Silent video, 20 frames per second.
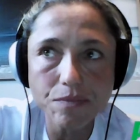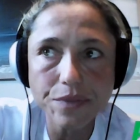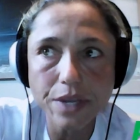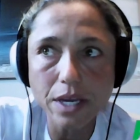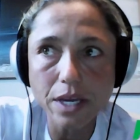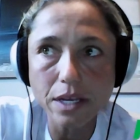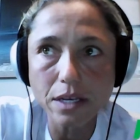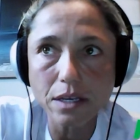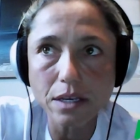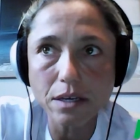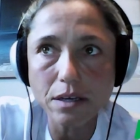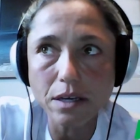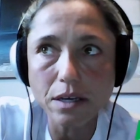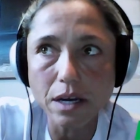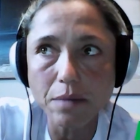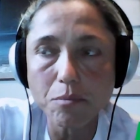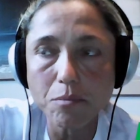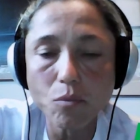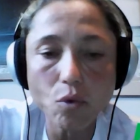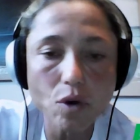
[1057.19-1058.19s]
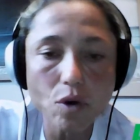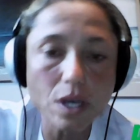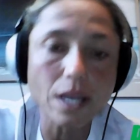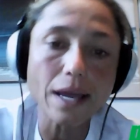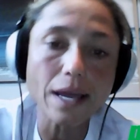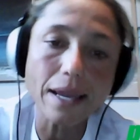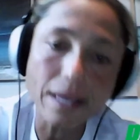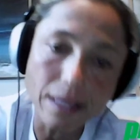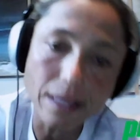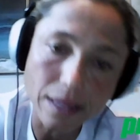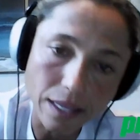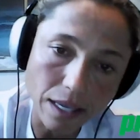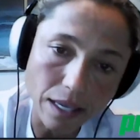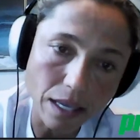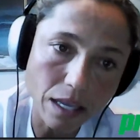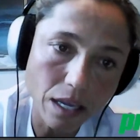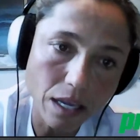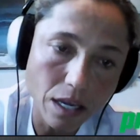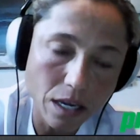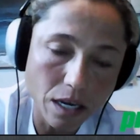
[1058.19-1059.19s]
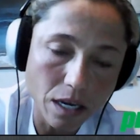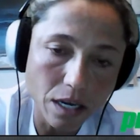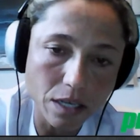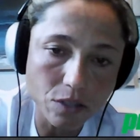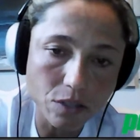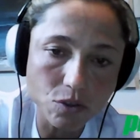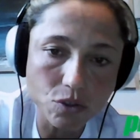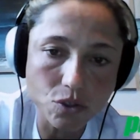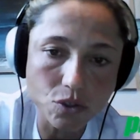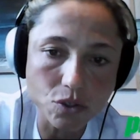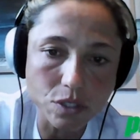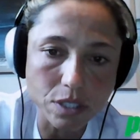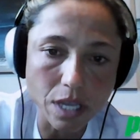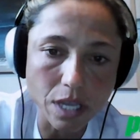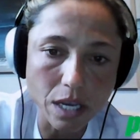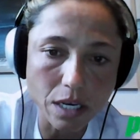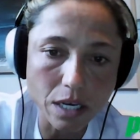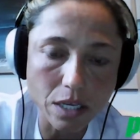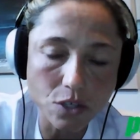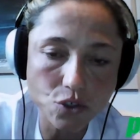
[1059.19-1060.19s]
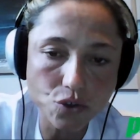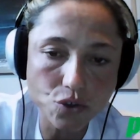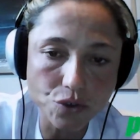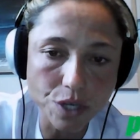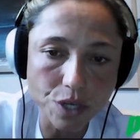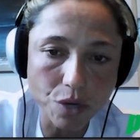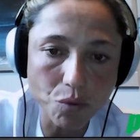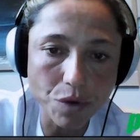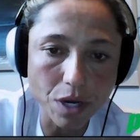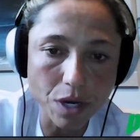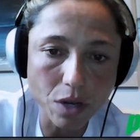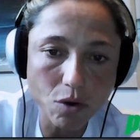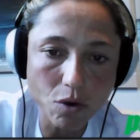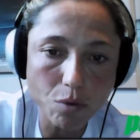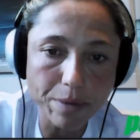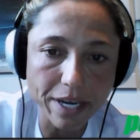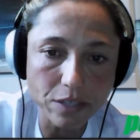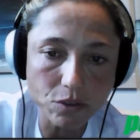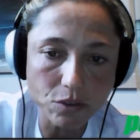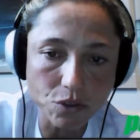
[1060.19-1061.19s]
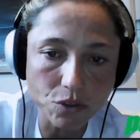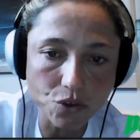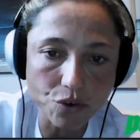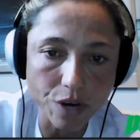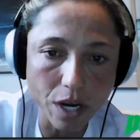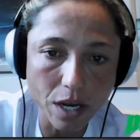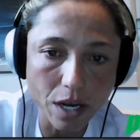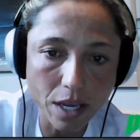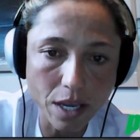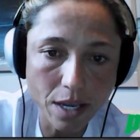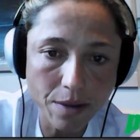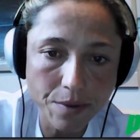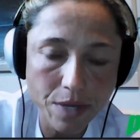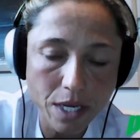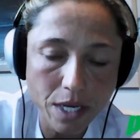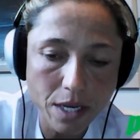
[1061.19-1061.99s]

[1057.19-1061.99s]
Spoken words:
then I'm more likely to sustain injury when I go back to training.